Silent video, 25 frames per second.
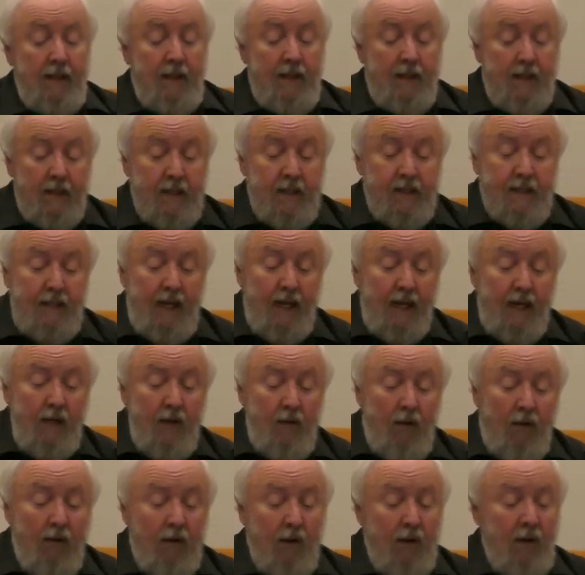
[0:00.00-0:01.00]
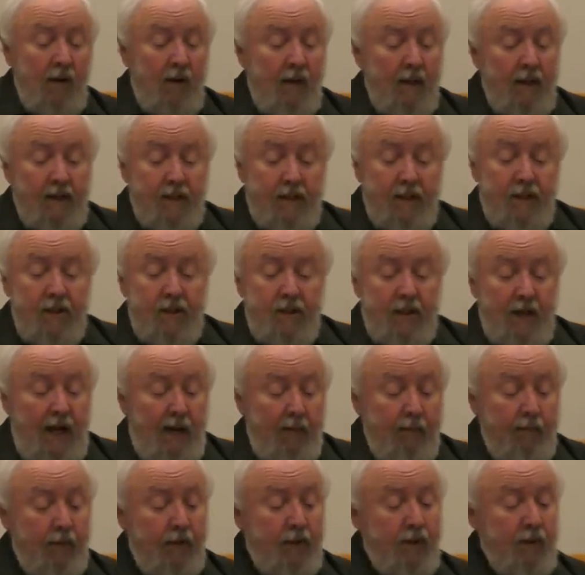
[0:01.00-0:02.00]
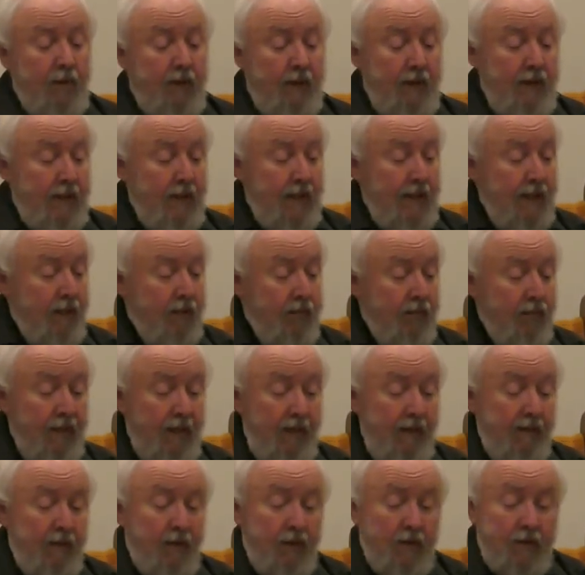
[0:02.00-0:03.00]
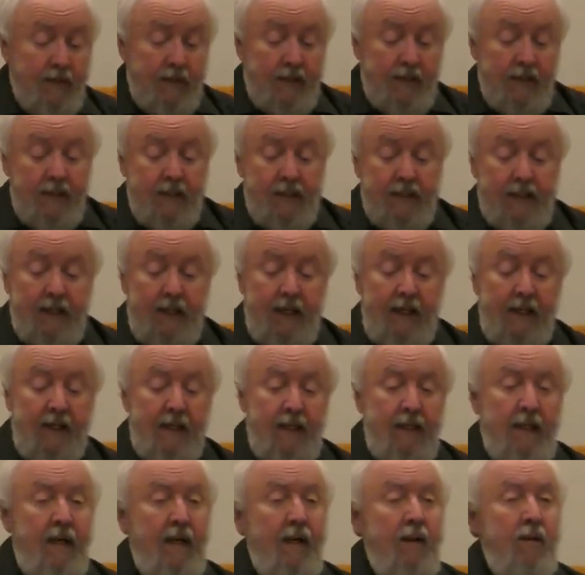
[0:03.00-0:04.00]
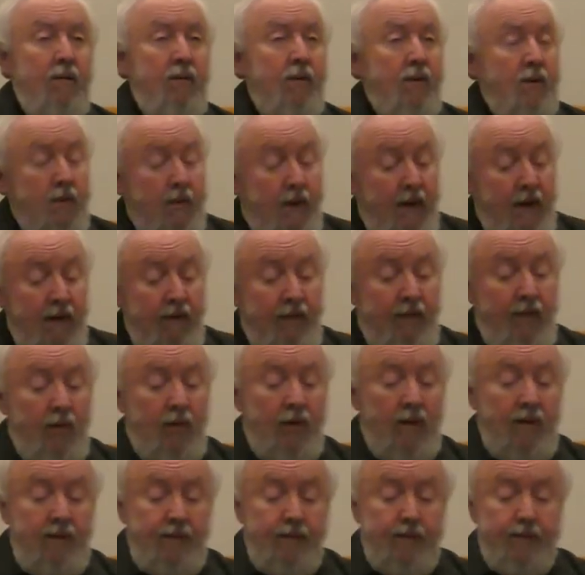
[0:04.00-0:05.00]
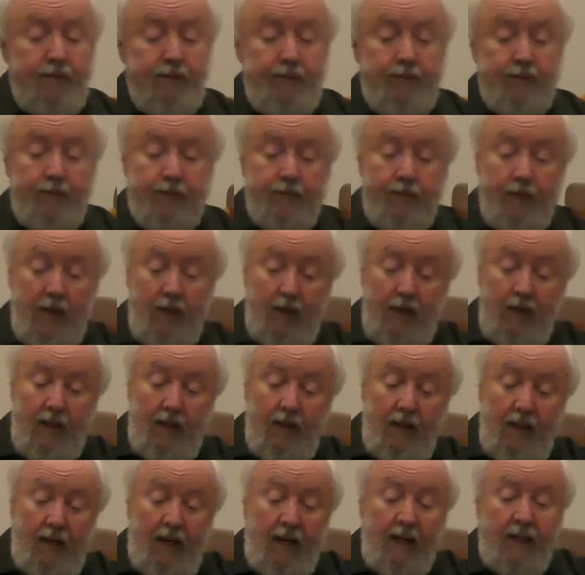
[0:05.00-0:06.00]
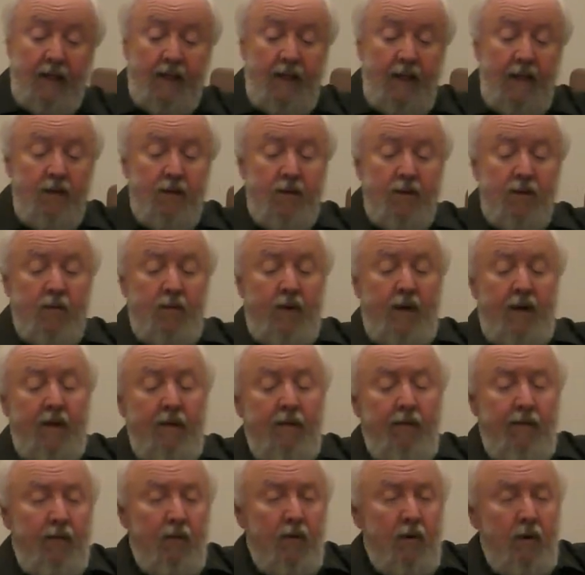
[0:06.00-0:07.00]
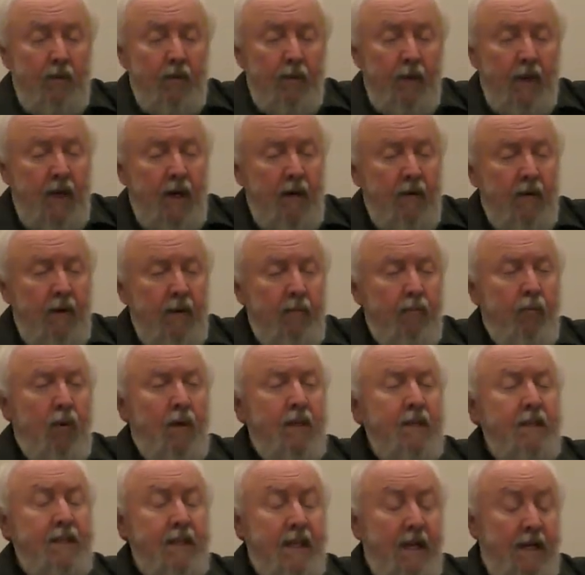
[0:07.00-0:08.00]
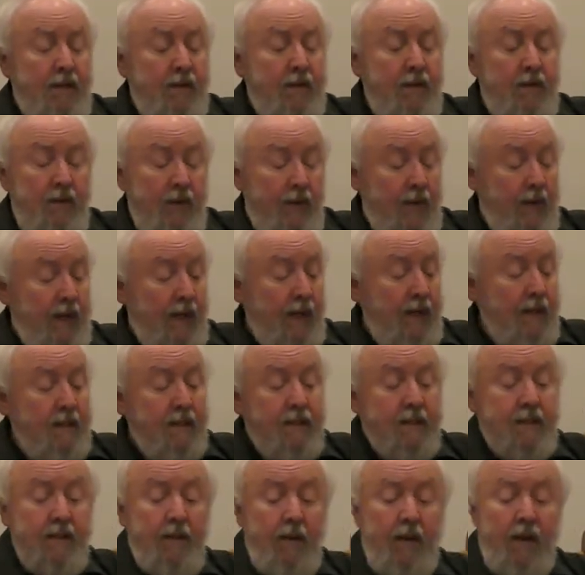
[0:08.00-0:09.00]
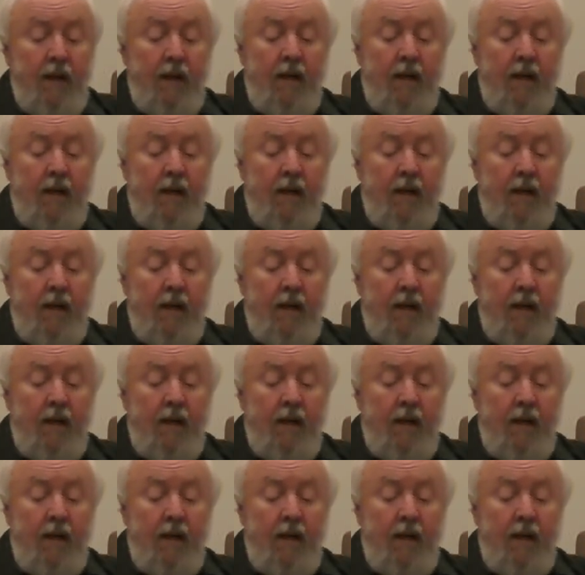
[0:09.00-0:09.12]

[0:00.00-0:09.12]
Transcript: The second oracle is in chapter 23, verses 18 to 24. 18 to 24, here he points out 2 things.